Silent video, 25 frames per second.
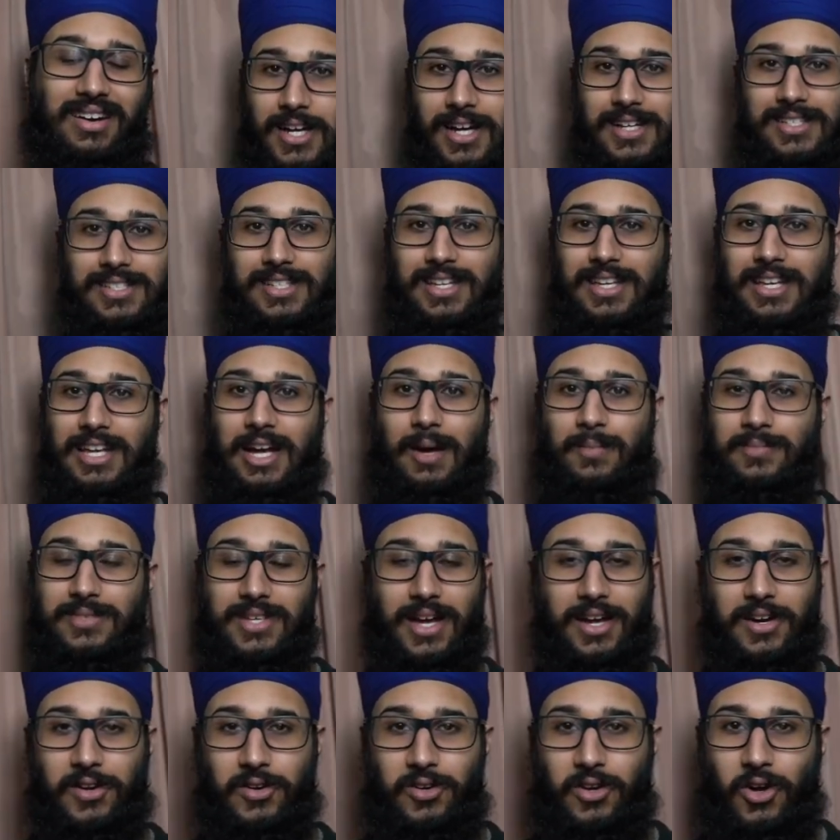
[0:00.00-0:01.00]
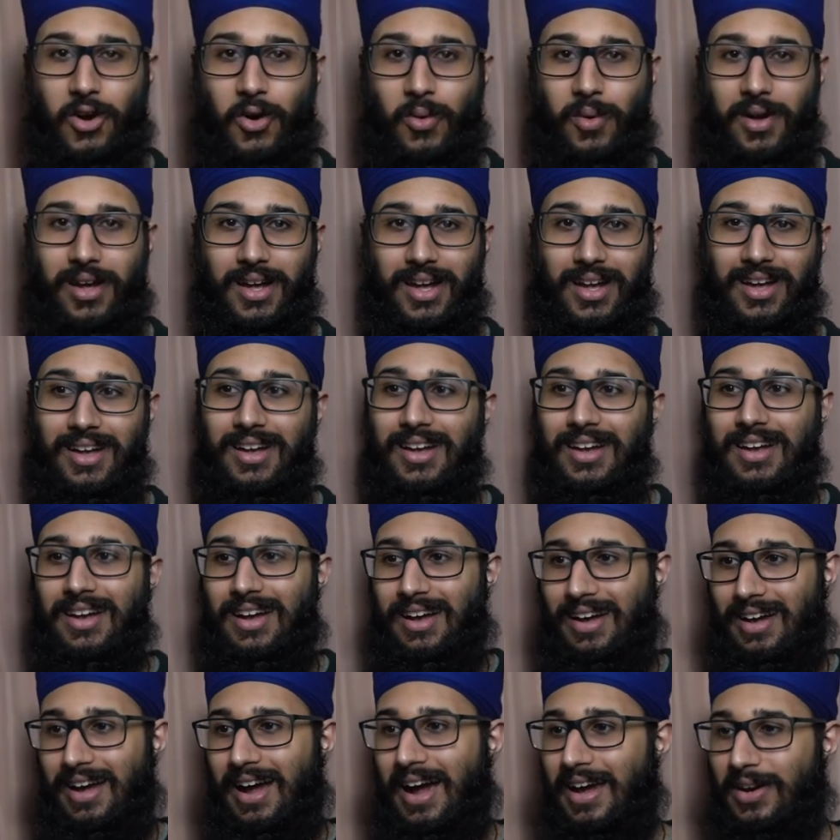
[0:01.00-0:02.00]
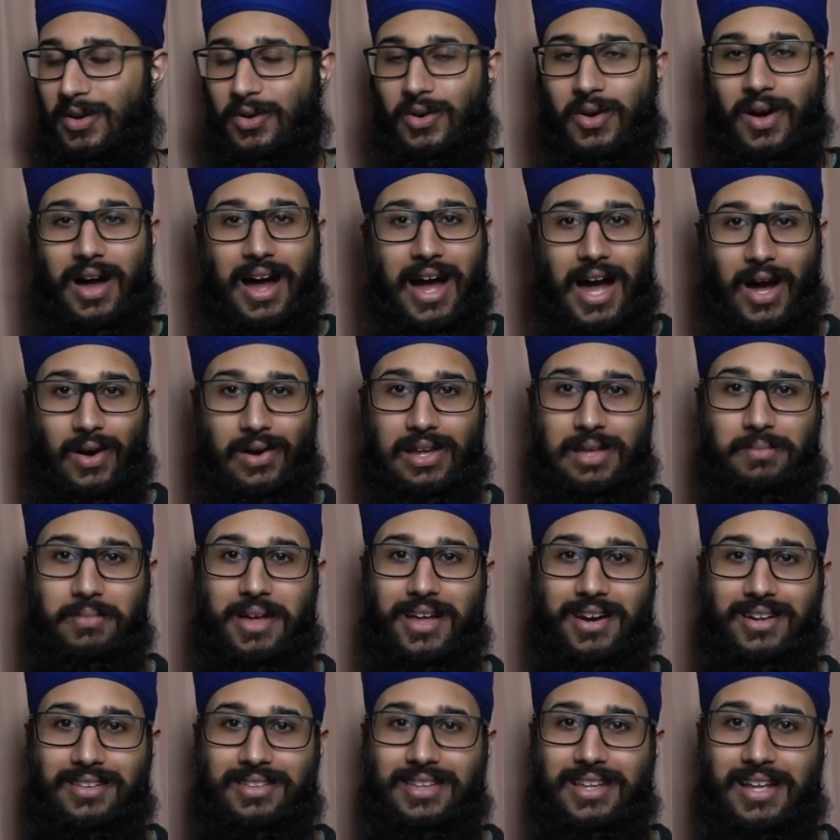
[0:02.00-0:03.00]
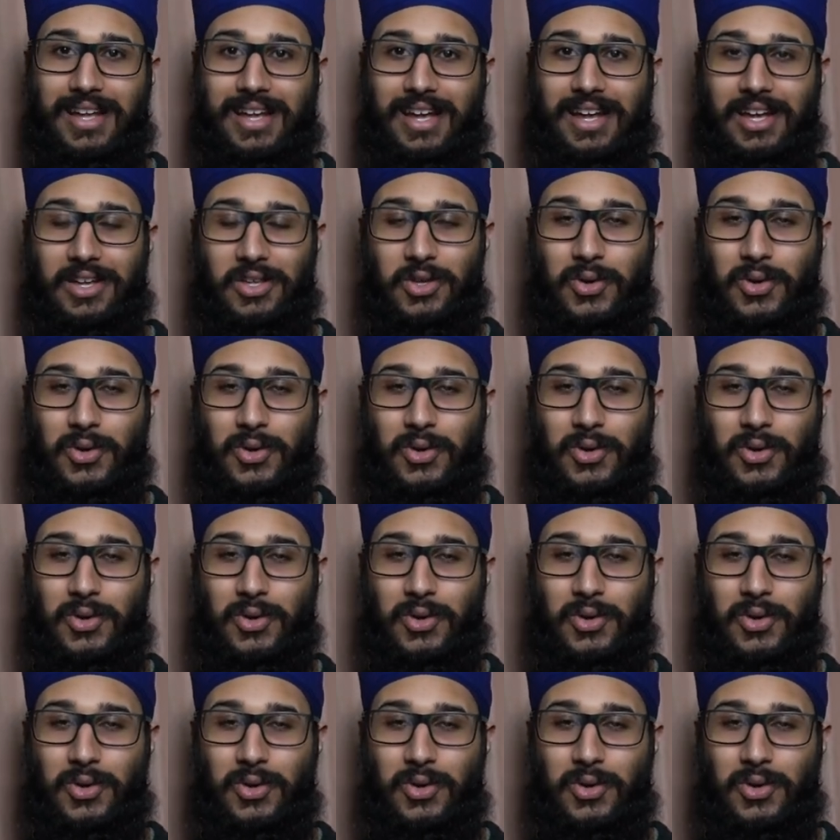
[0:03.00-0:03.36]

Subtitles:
Jesse comes out of nowhere. I don't know how he made it there.